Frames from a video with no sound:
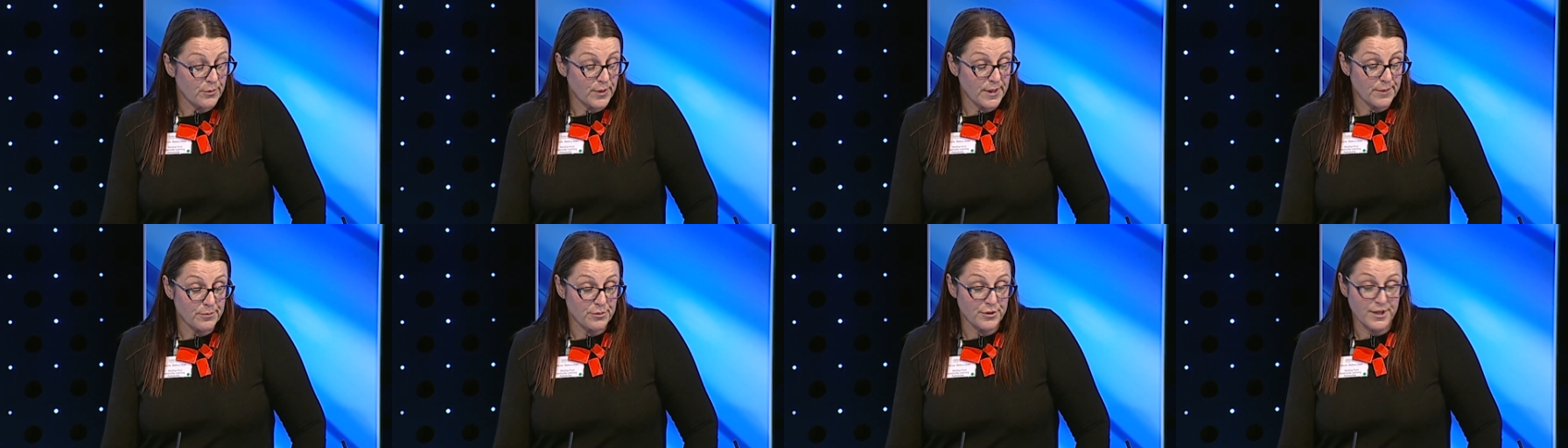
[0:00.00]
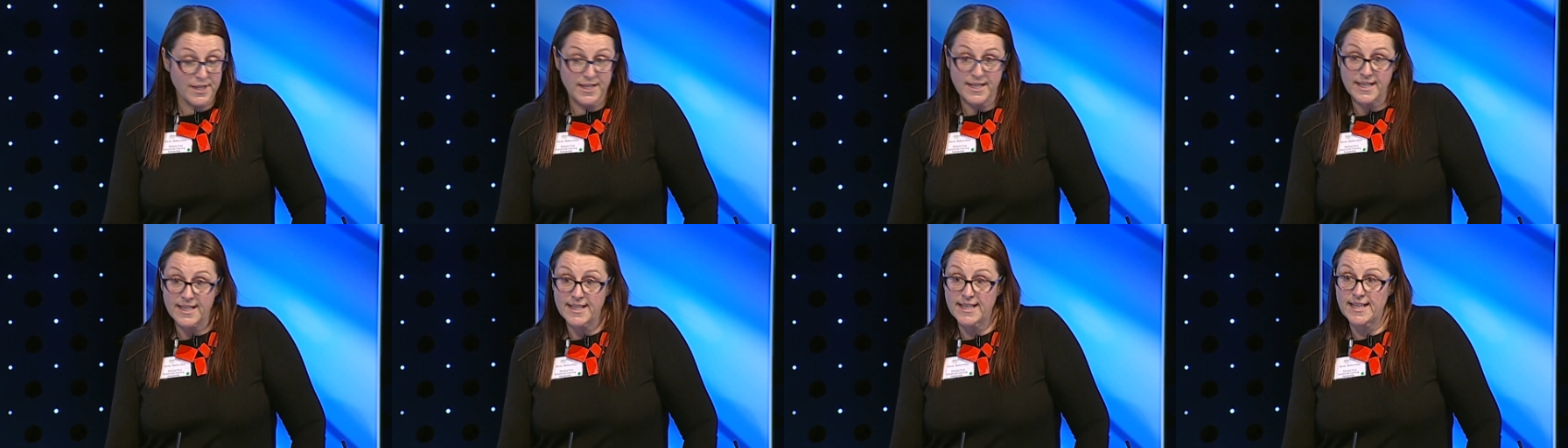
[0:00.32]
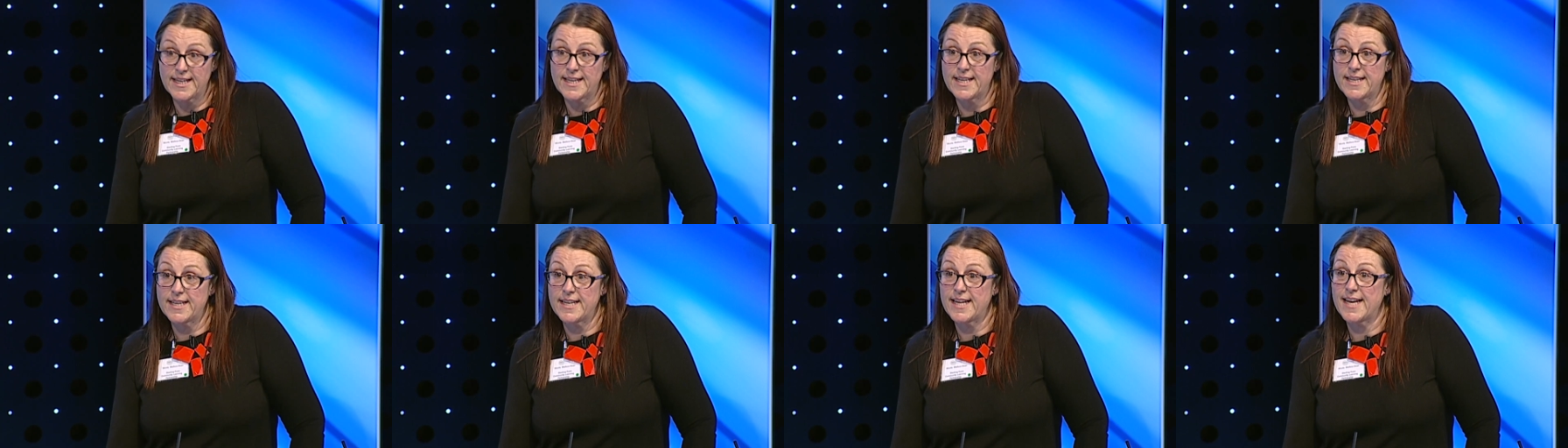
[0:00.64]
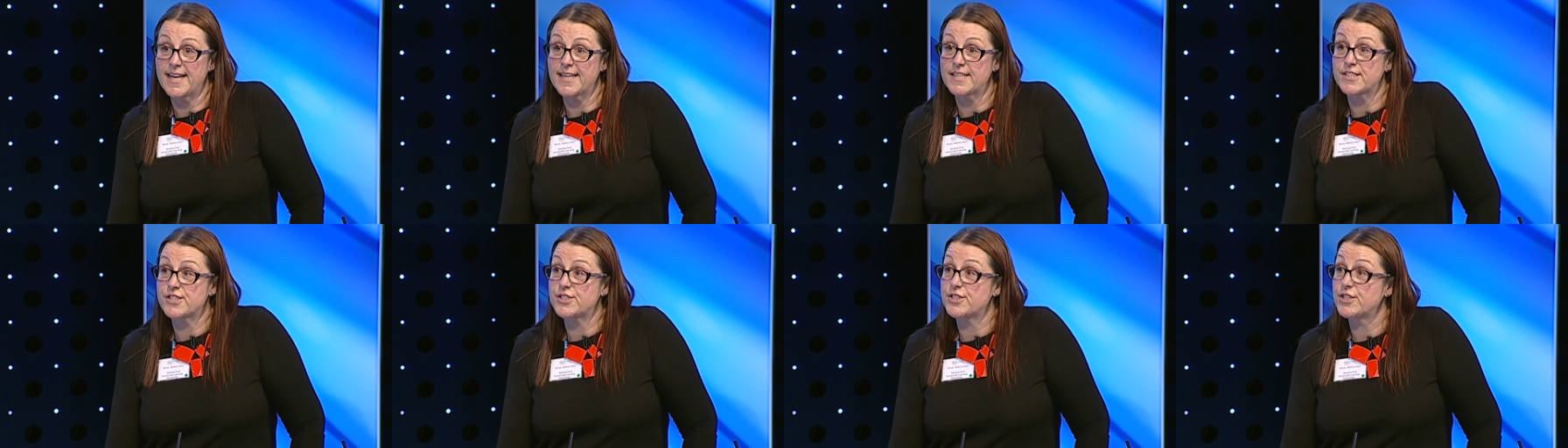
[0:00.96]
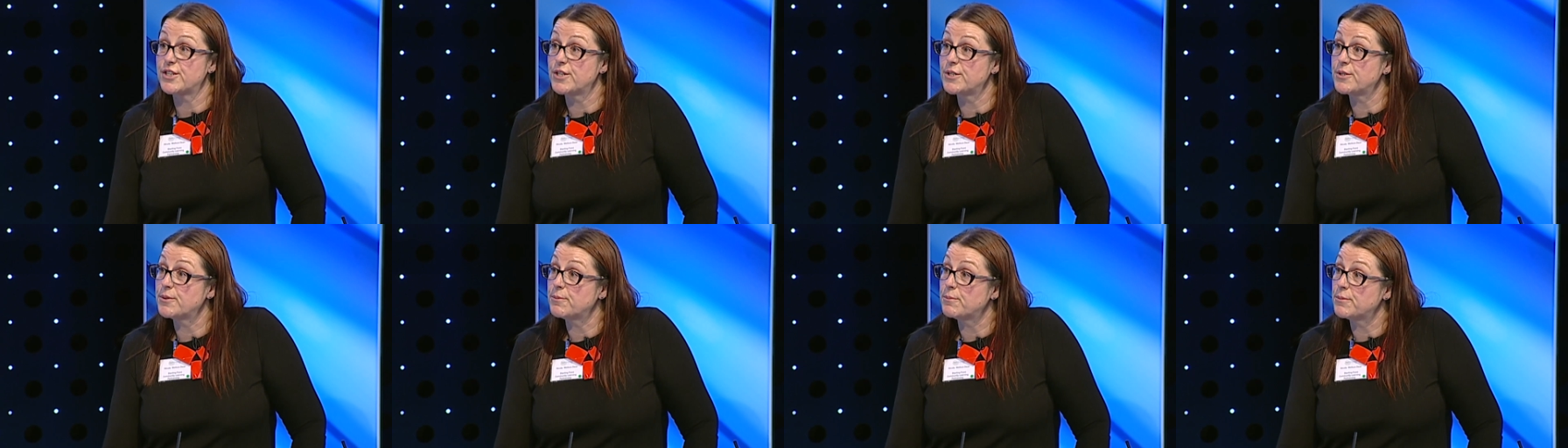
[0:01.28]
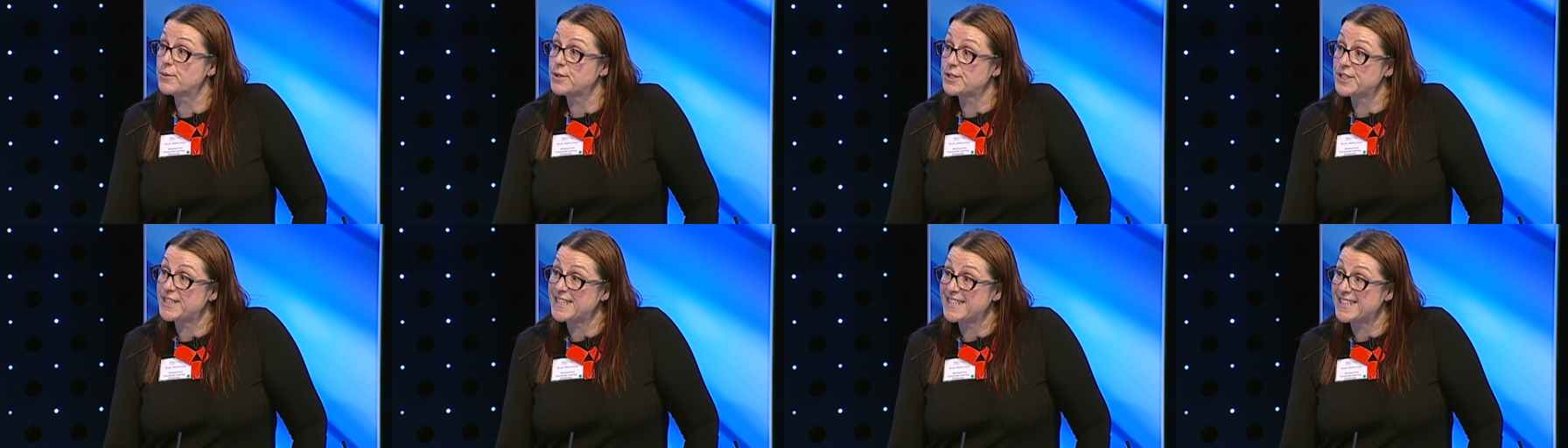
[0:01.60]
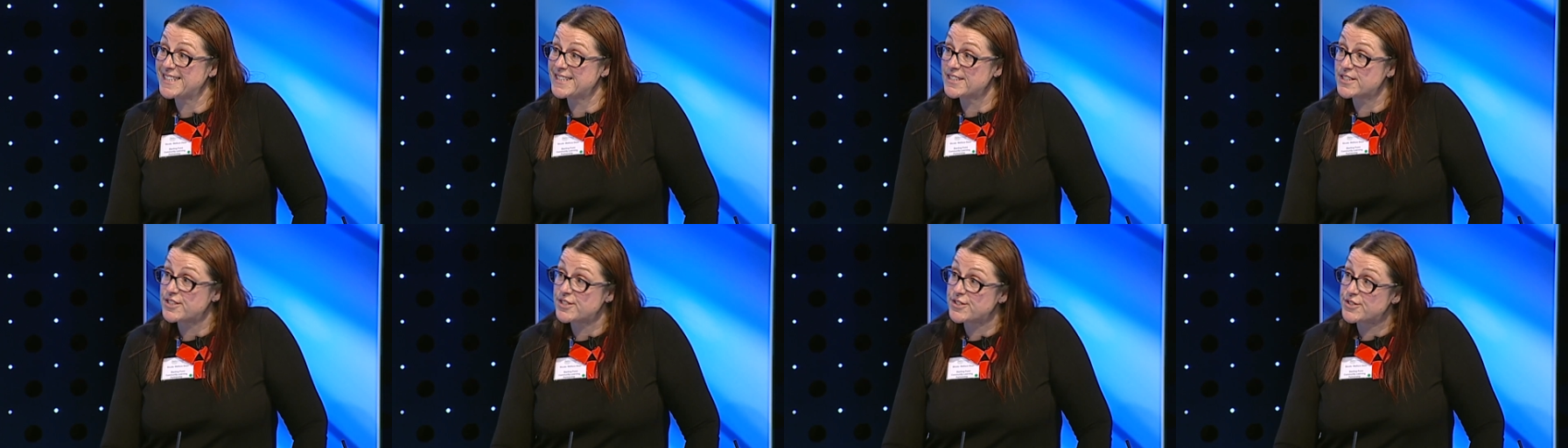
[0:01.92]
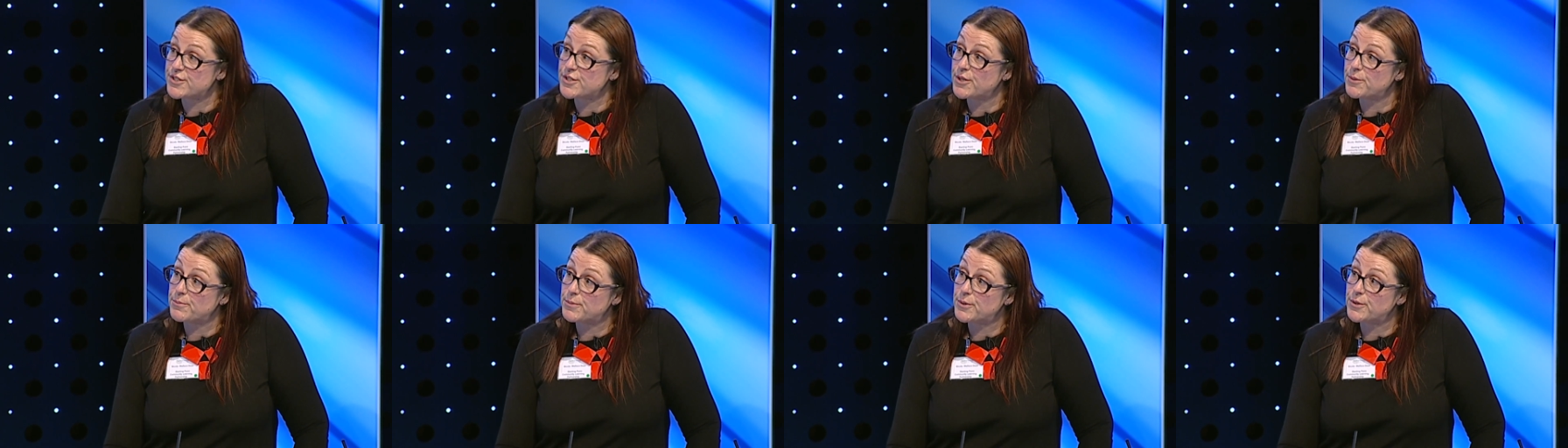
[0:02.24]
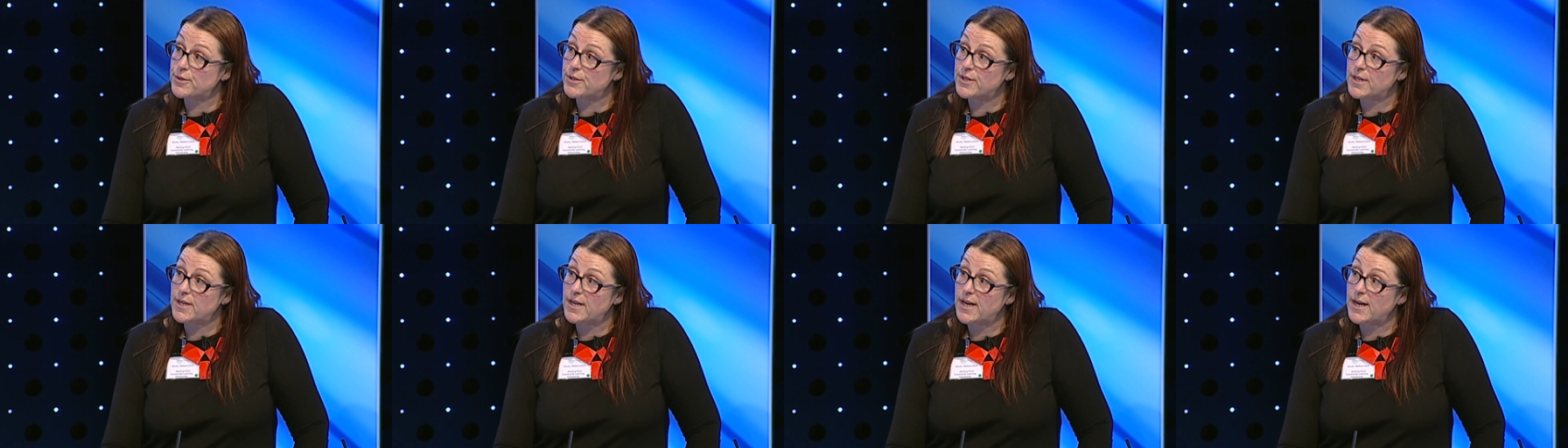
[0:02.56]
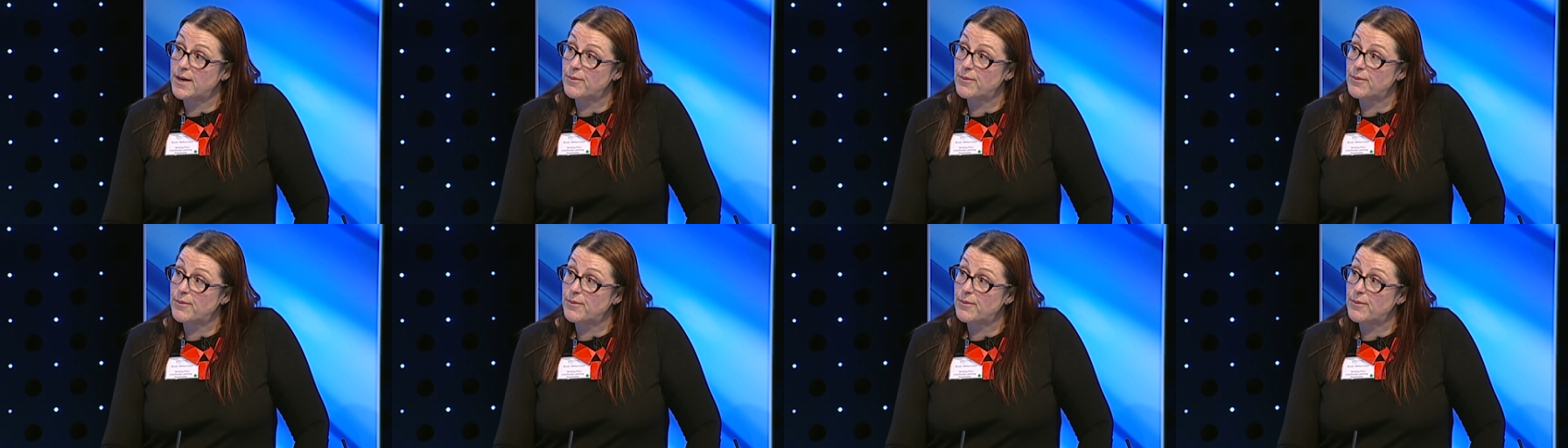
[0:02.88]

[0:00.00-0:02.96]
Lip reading: we're bringing in external money into Stockport,